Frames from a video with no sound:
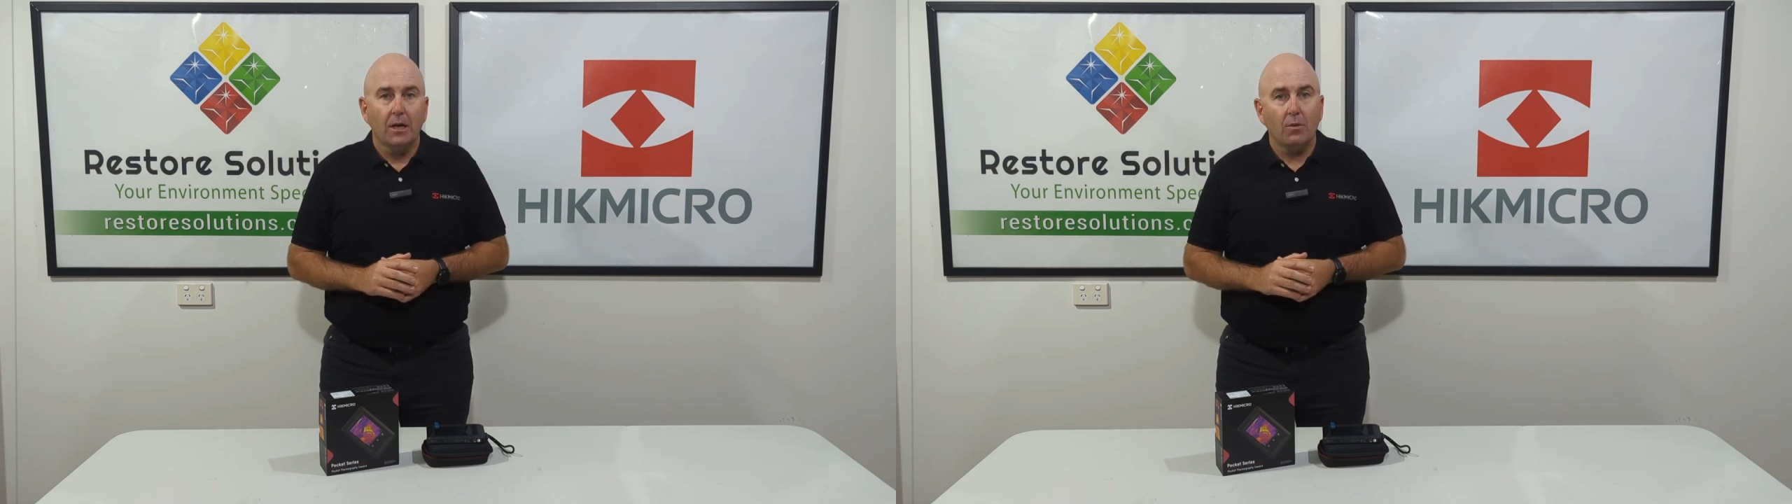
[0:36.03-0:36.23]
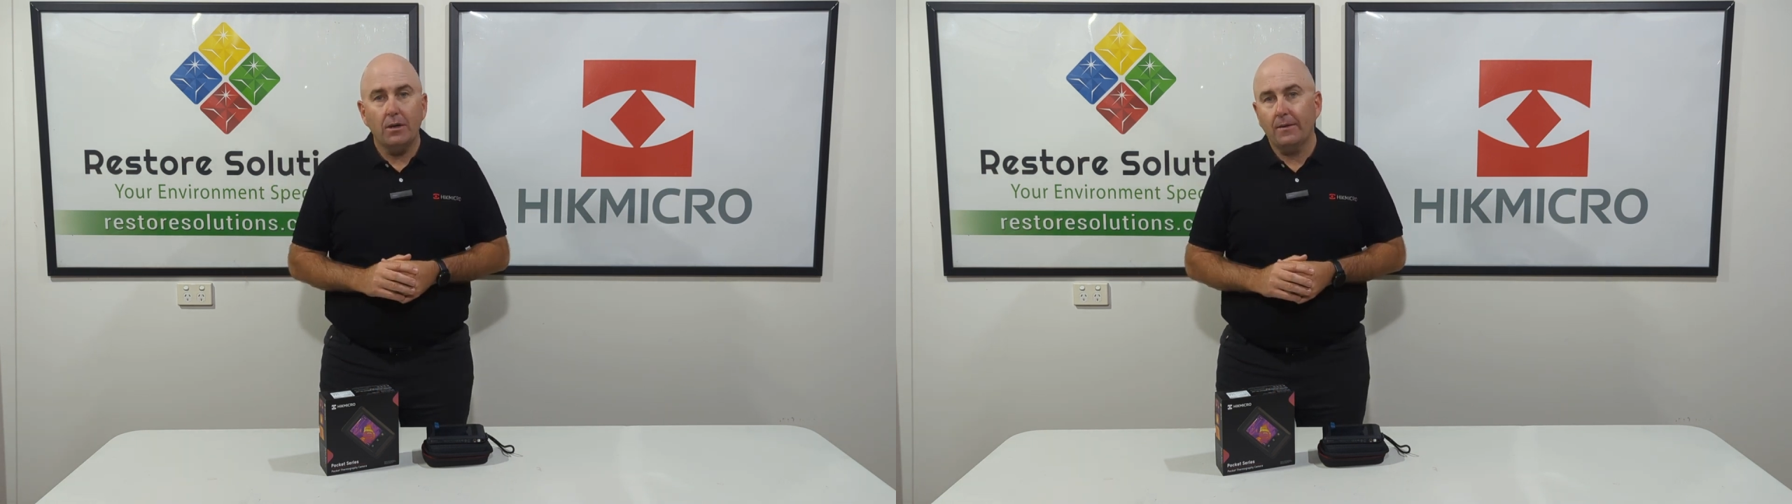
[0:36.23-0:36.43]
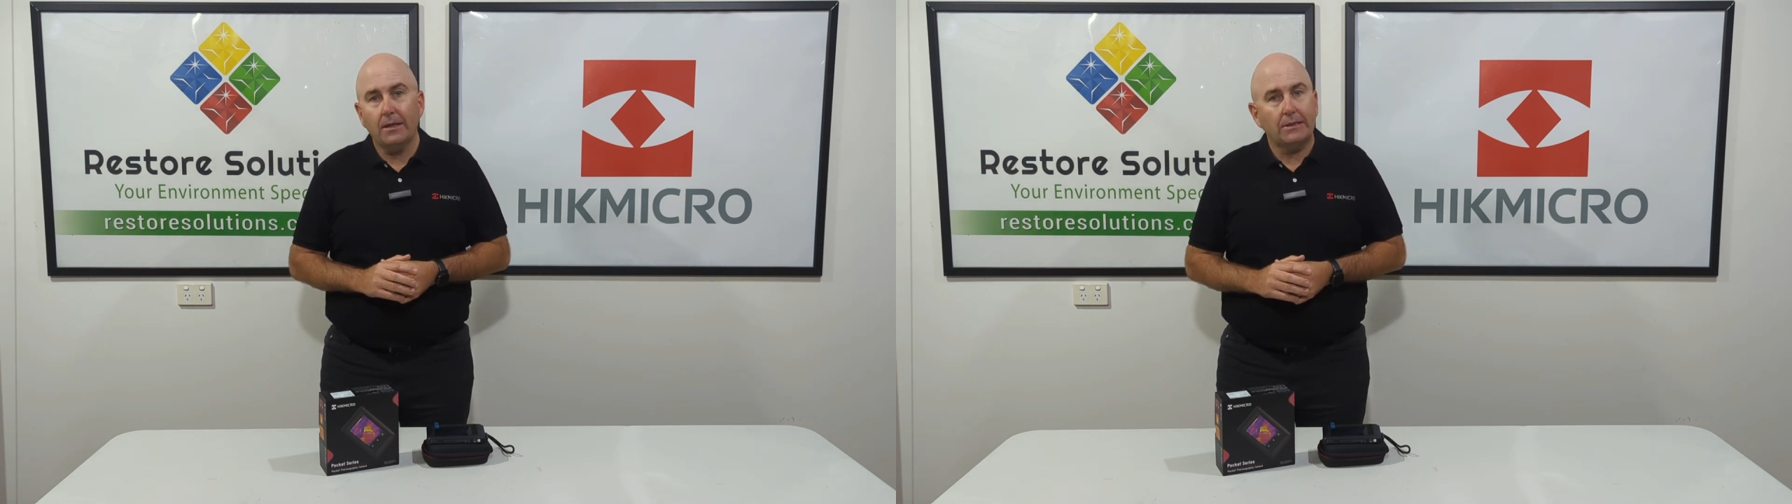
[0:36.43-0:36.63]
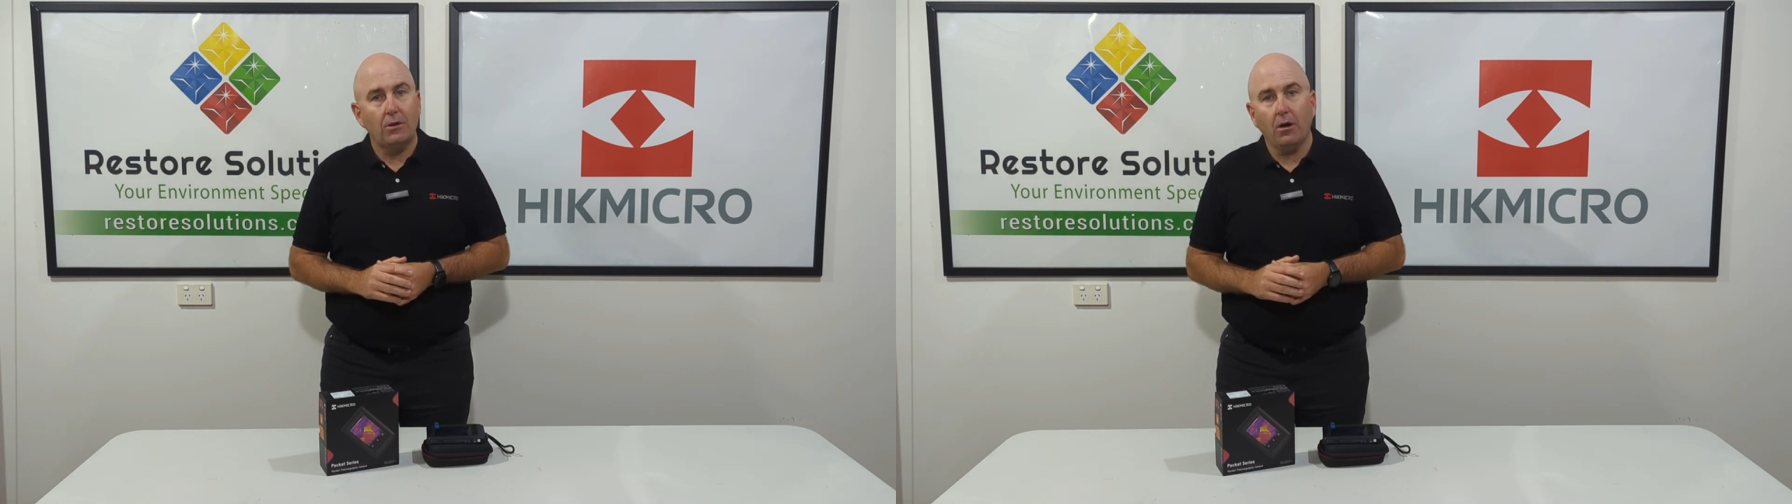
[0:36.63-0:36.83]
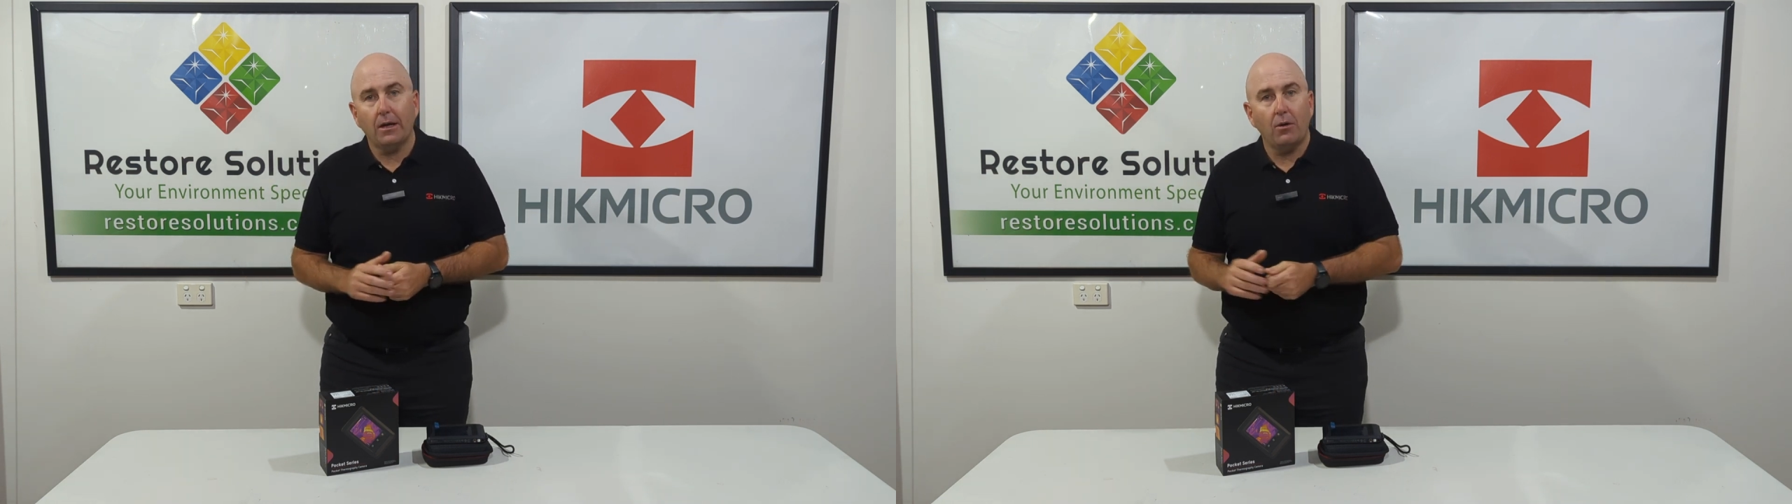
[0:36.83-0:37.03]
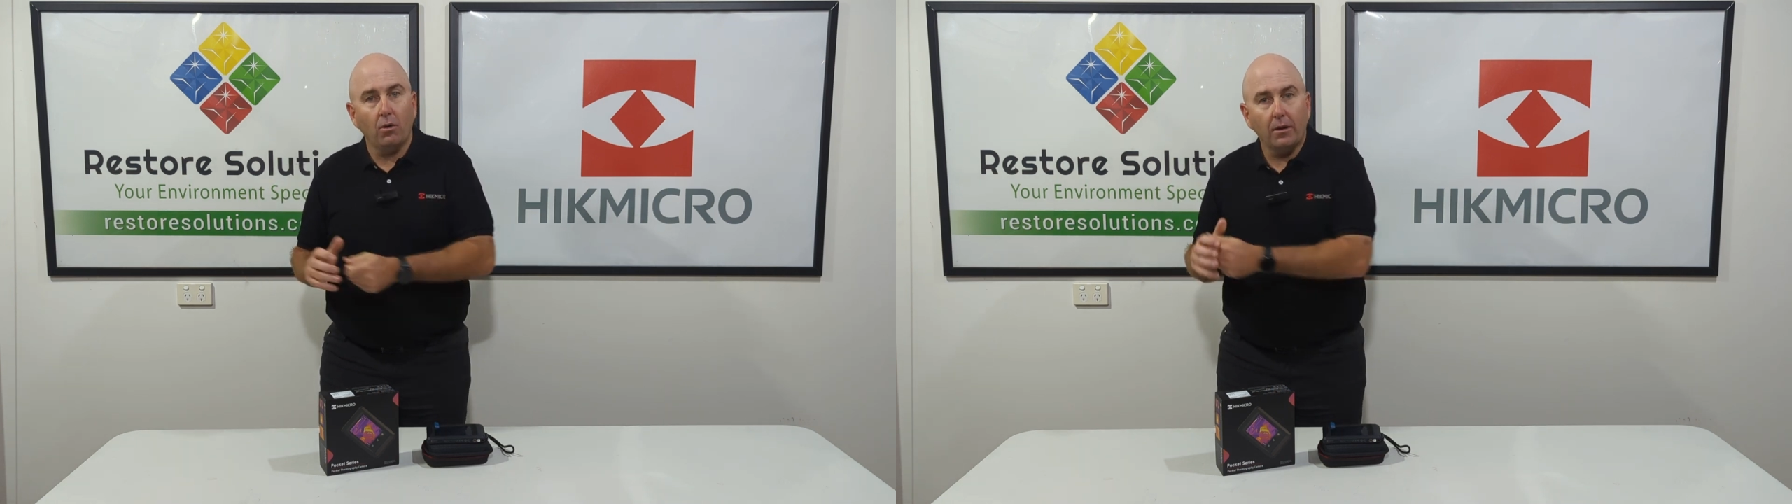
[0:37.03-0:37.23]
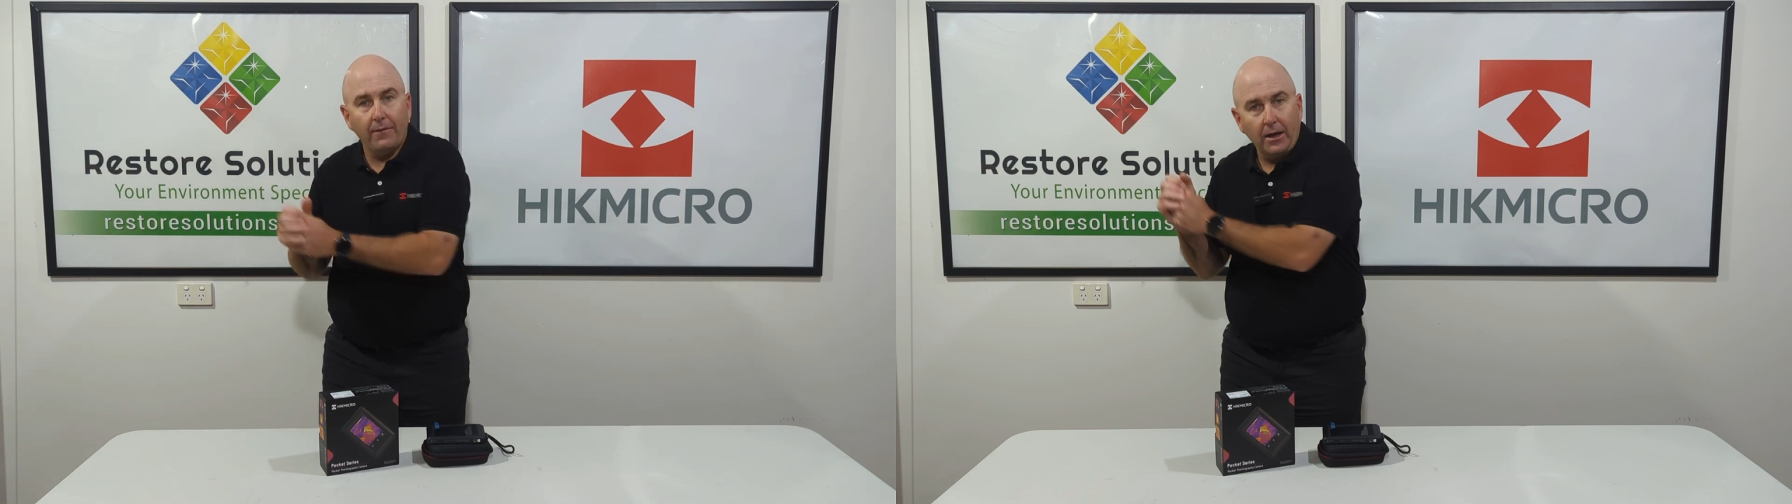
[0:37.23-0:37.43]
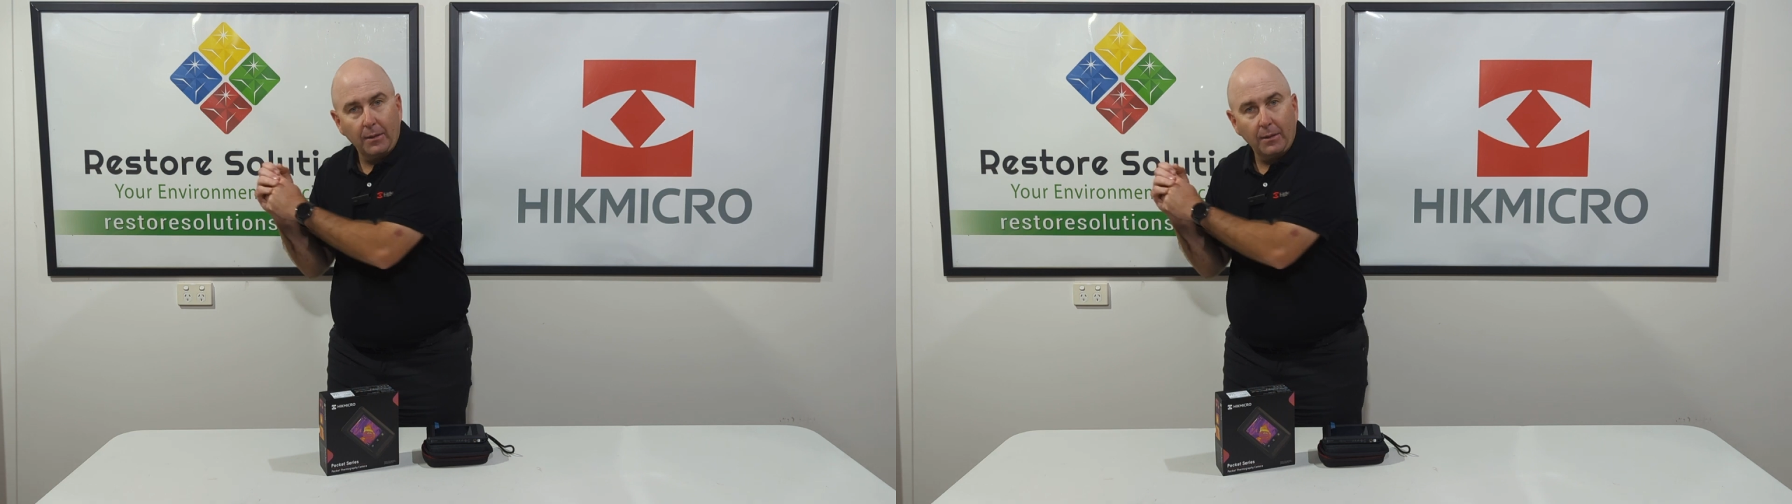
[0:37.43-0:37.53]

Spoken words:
it's knocking all of our